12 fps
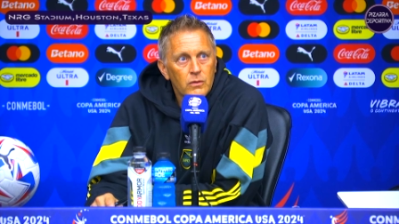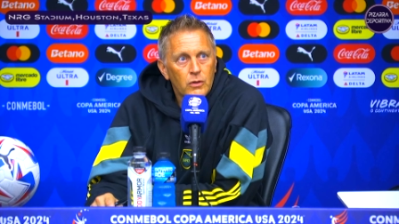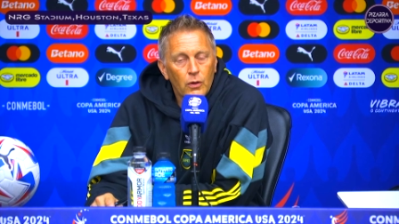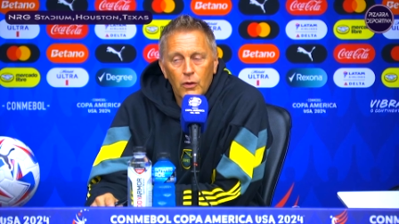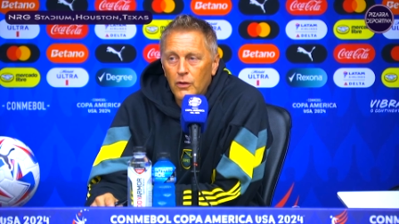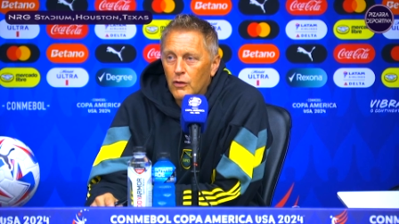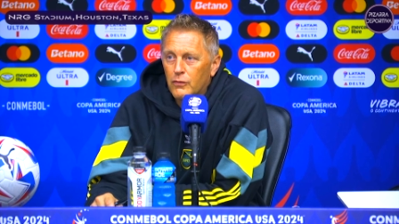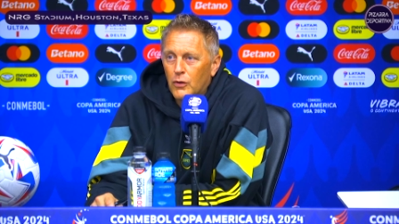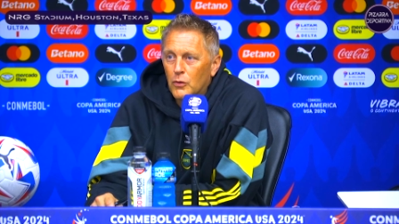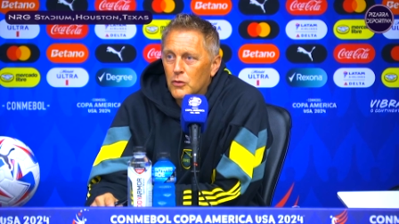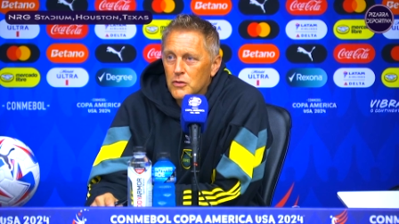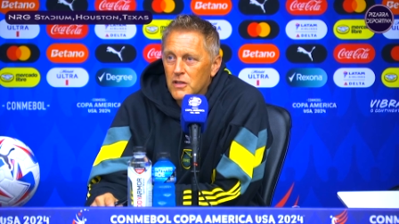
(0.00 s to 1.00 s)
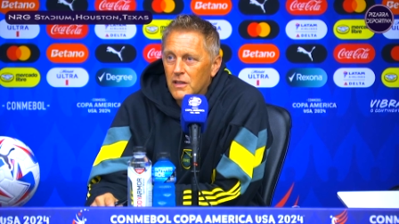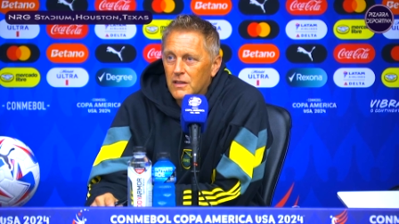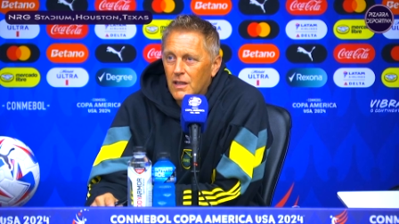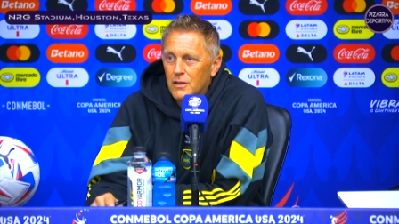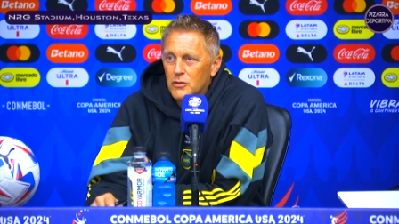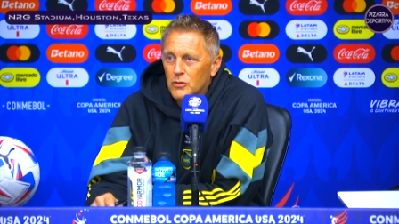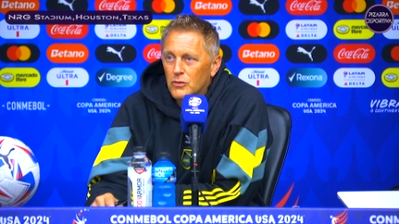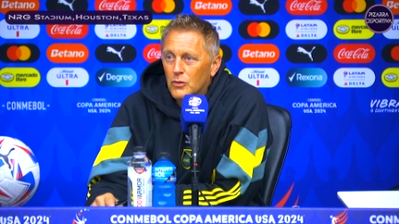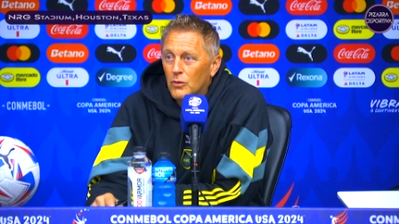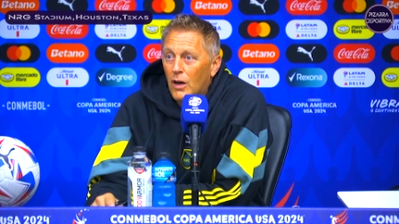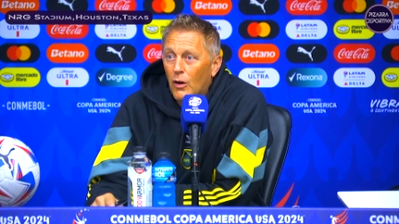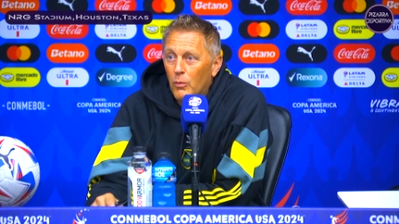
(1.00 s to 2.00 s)
turn our focus and attention
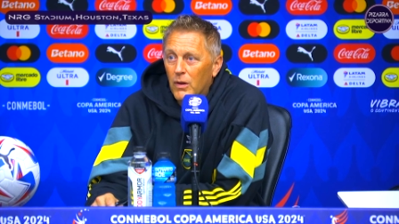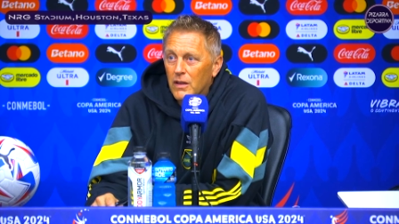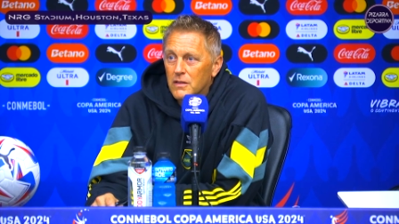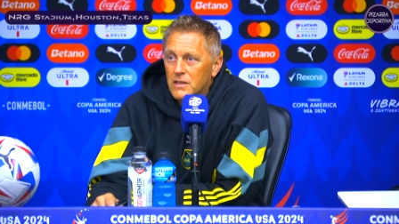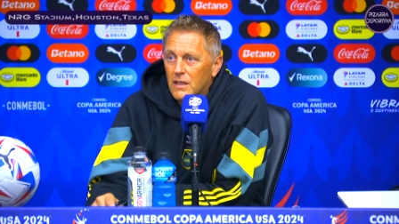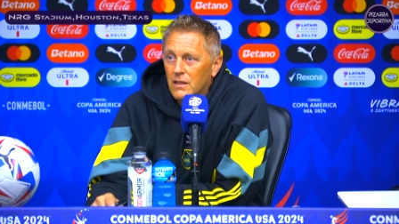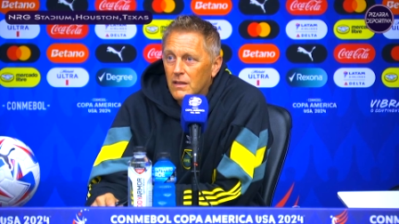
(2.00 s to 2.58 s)
to our players here,